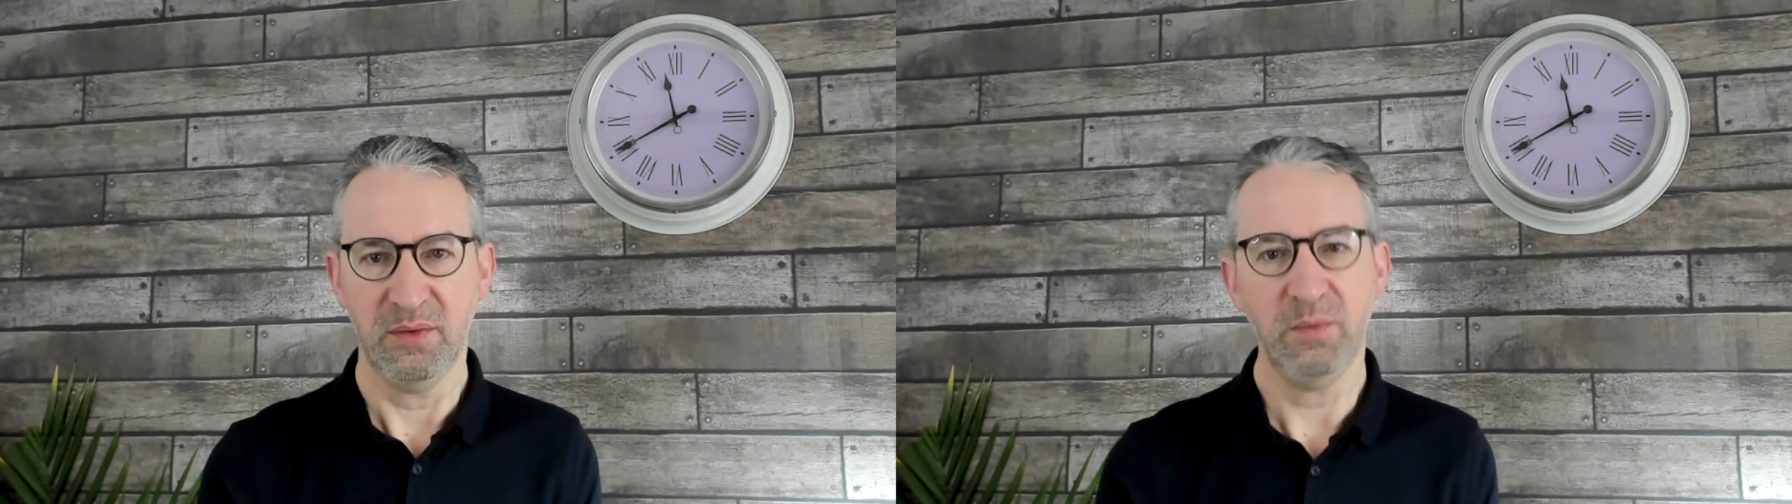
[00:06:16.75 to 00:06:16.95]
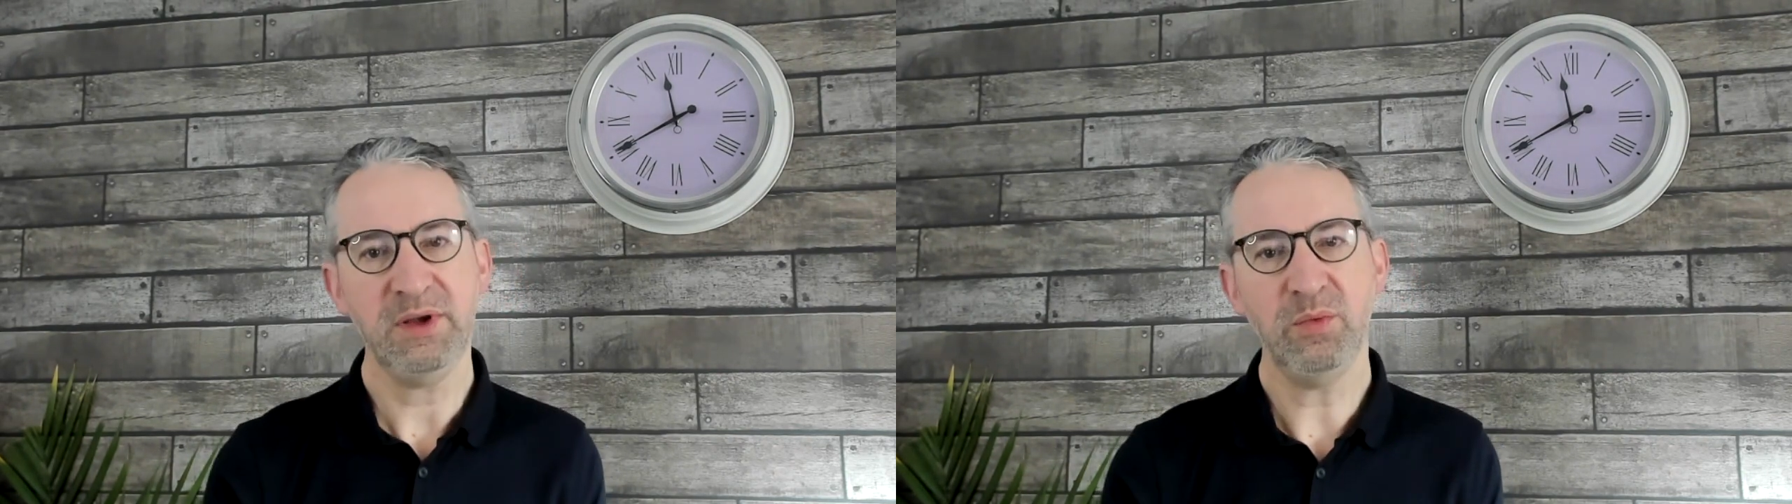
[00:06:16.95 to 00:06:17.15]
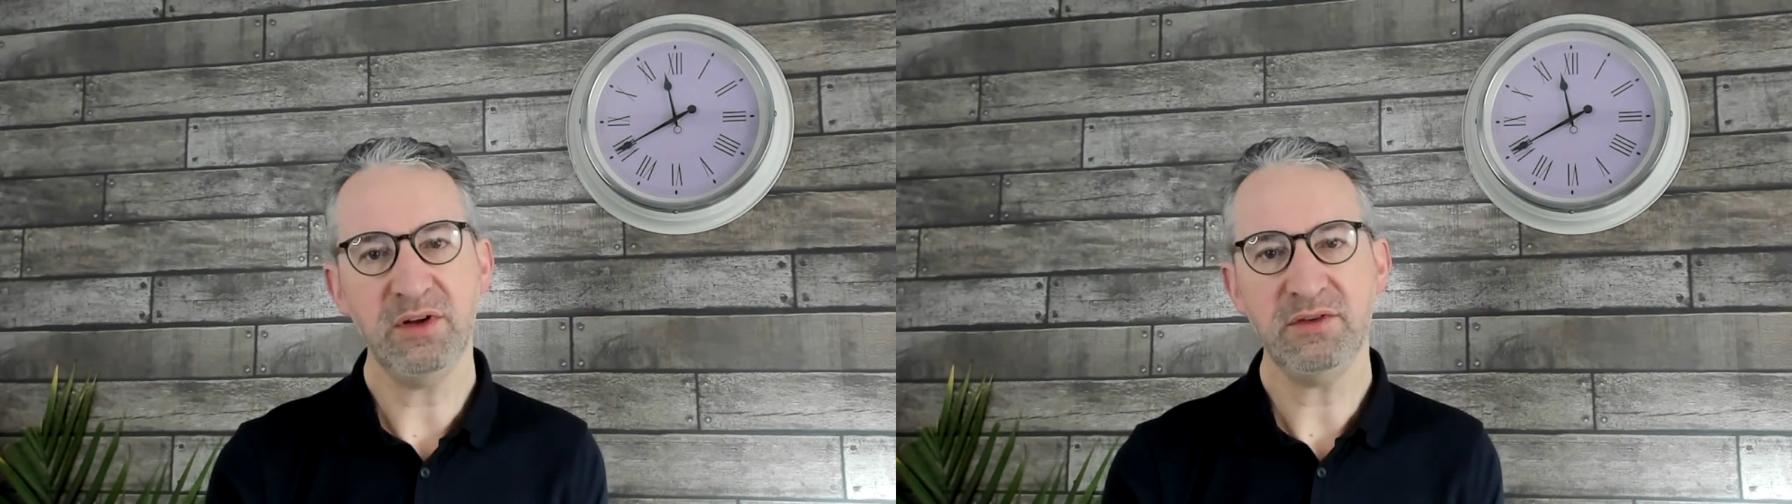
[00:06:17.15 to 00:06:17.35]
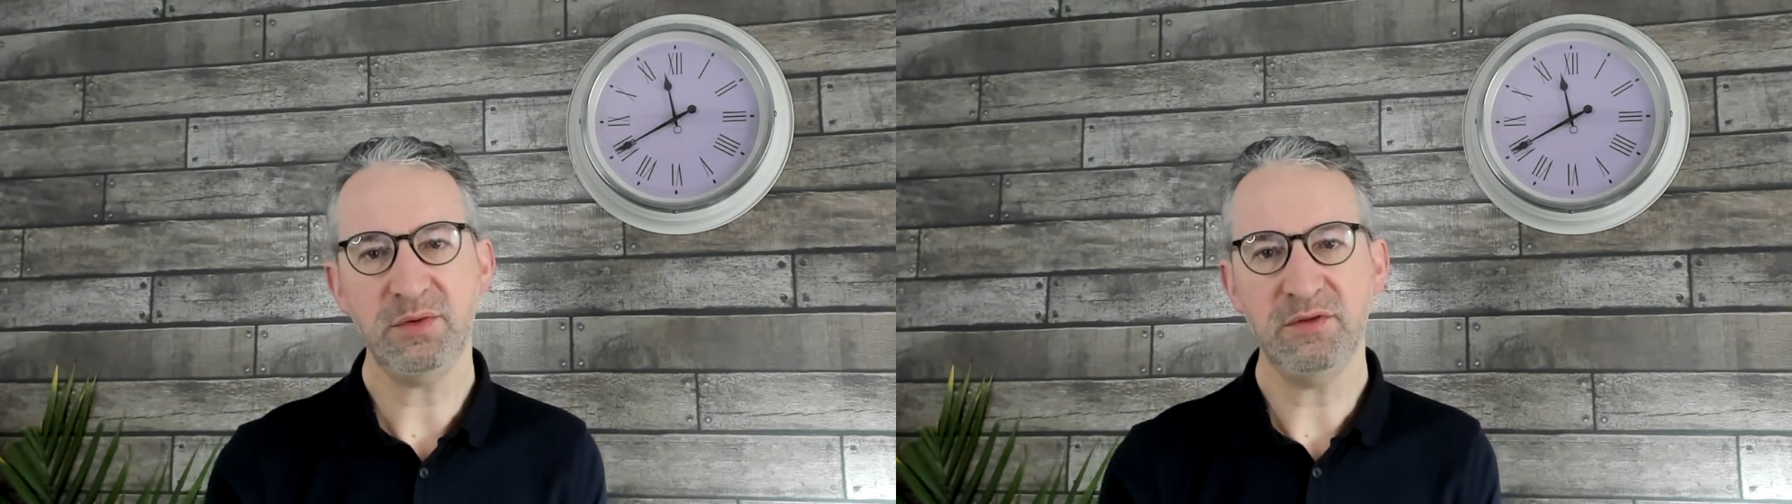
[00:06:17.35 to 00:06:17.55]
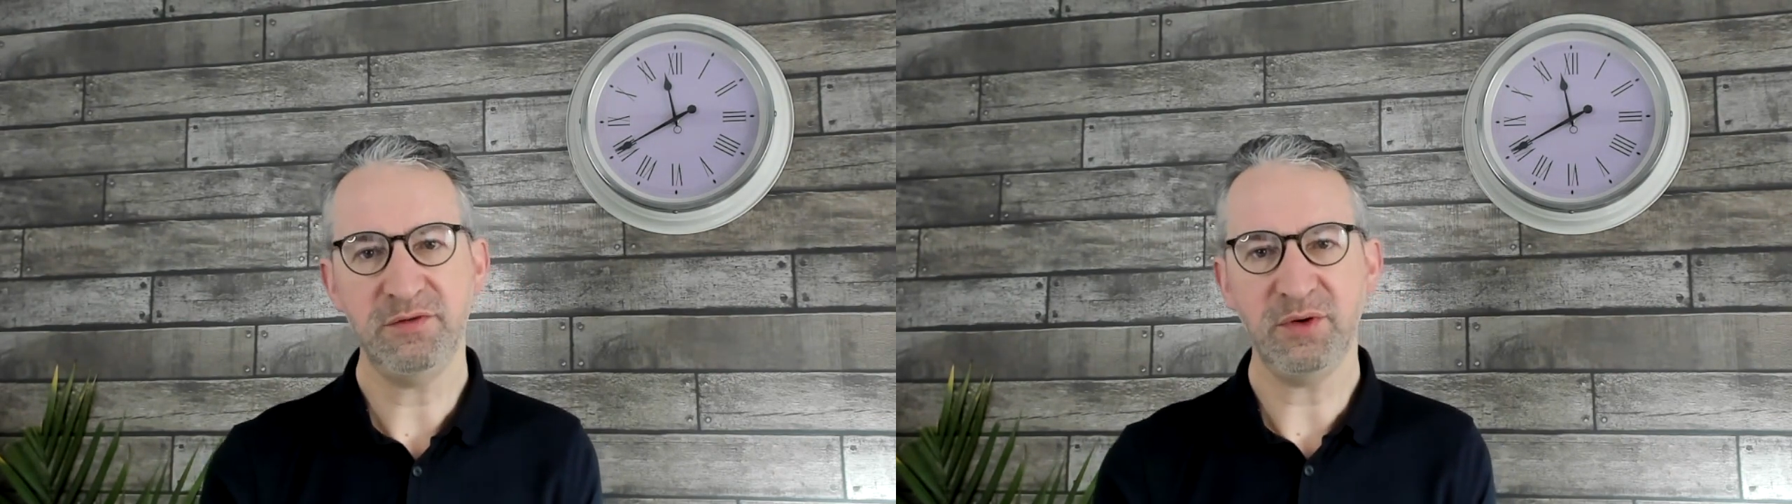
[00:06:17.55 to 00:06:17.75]
We want to
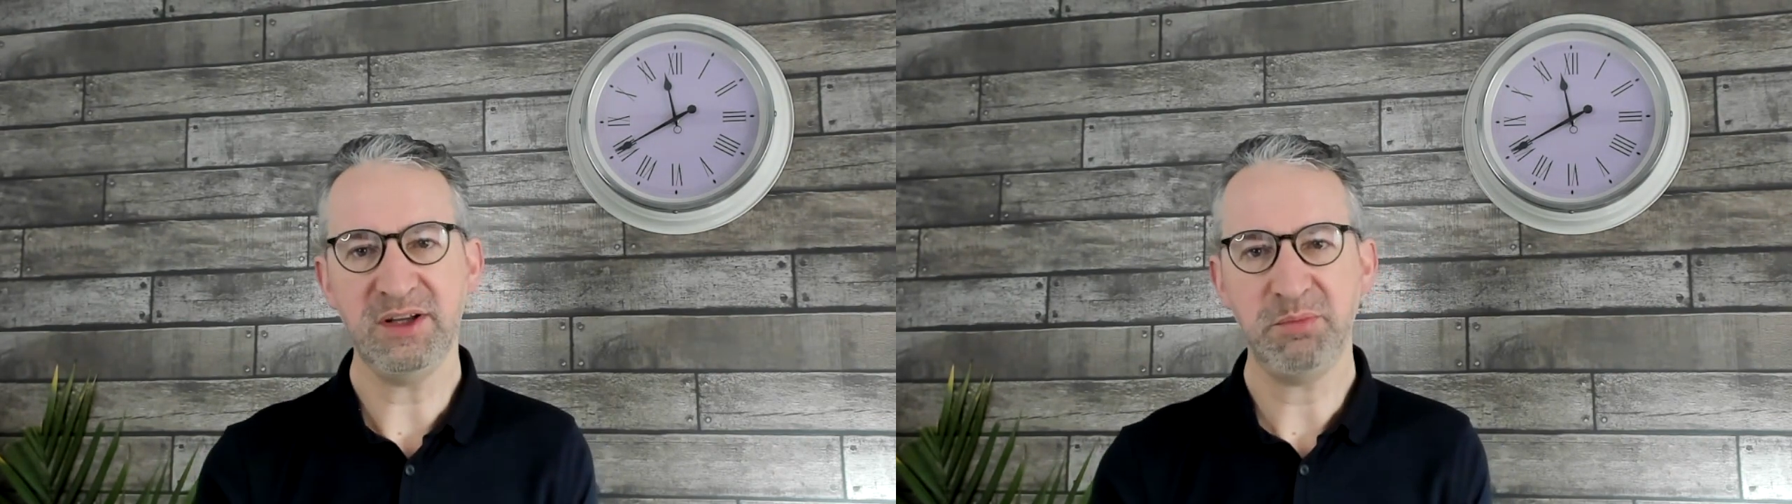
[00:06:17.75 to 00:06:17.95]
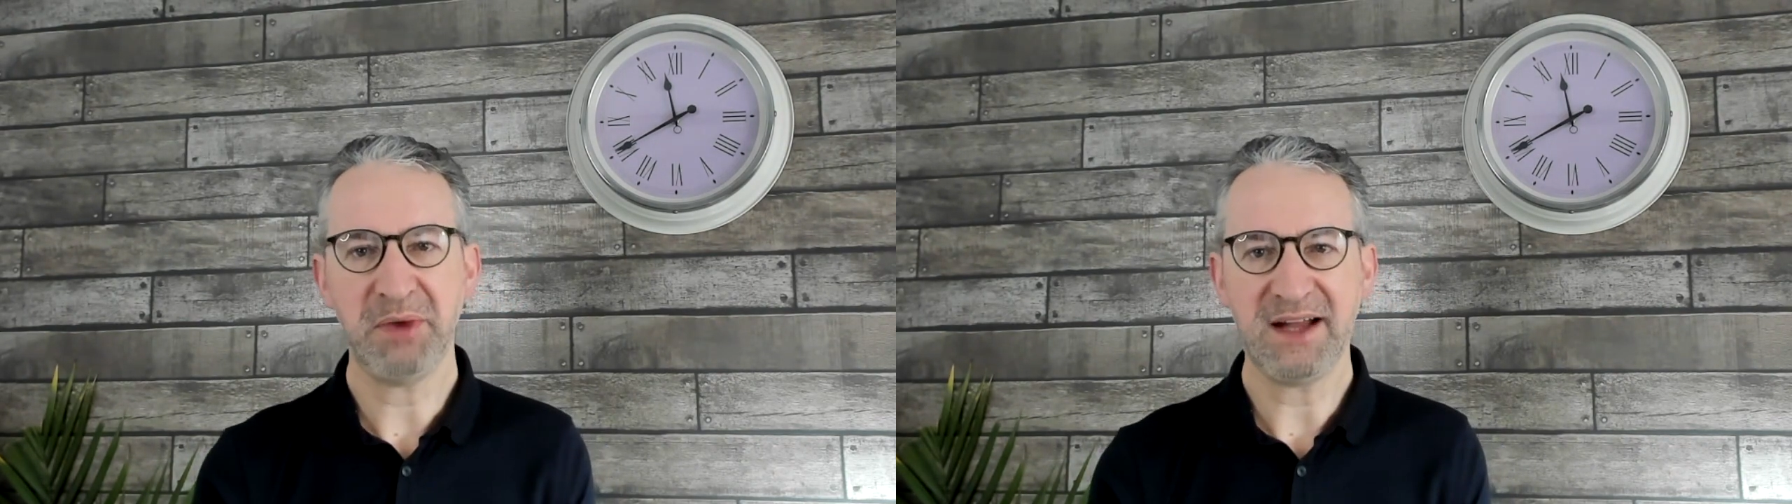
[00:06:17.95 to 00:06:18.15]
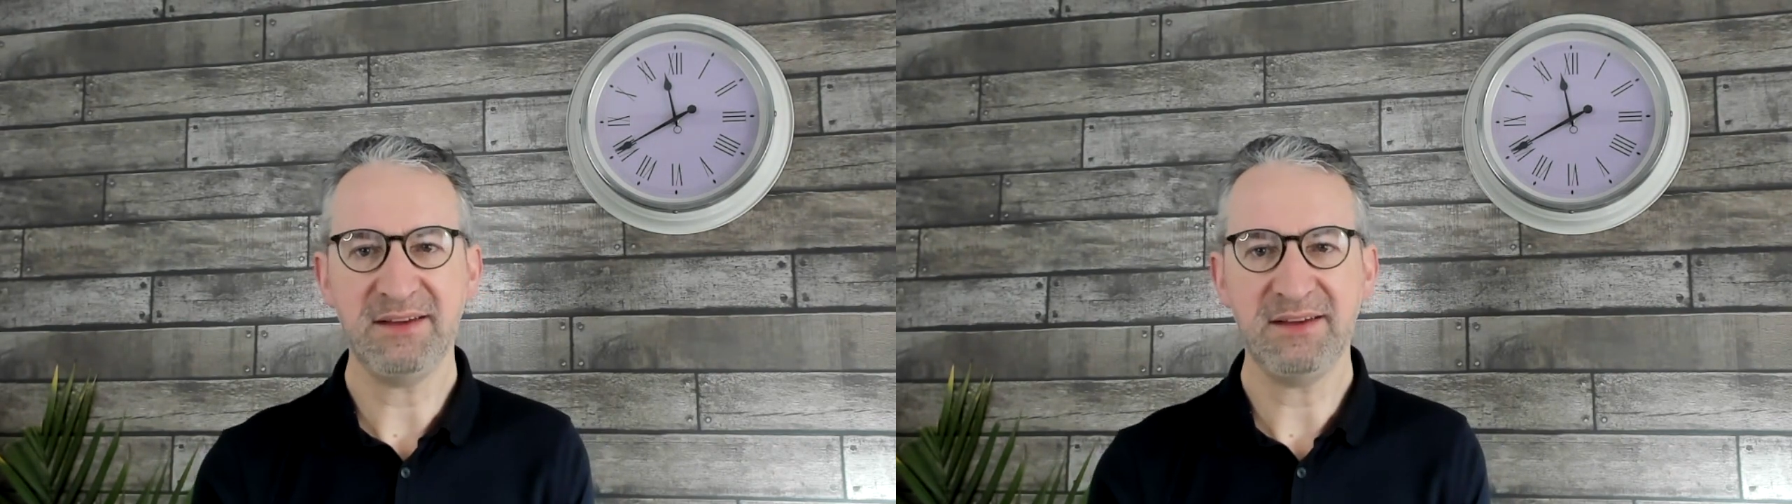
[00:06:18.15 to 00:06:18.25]
avoid bad